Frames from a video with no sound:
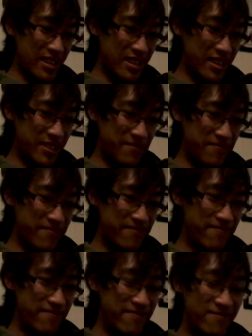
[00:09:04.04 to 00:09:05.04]
don't.
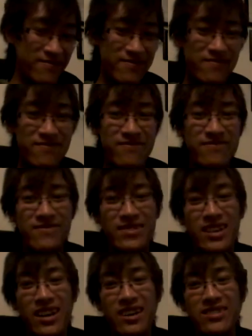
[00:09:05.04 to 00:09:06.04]

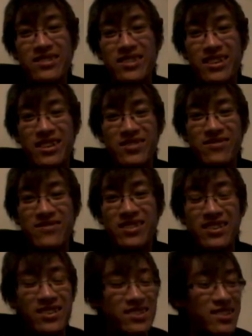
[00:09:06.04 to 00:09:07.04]
Yeah,
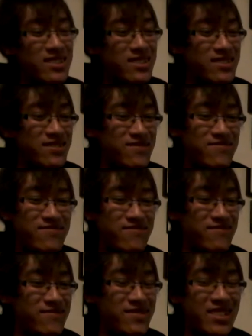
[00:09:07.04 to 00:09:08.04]
I think that's,
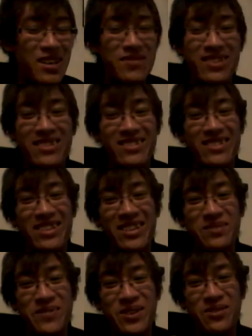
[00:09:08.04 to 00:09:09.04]
damn it. I
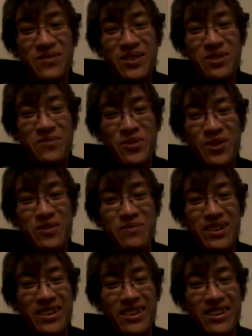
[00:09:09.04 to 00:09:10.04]
liked my other video more,
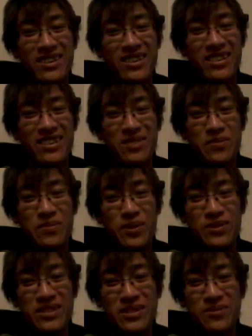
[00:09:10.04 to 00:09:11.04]
but I think I'm gonna
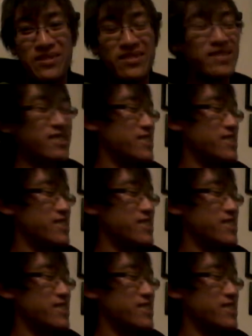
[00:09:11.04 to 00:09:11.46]
post this one.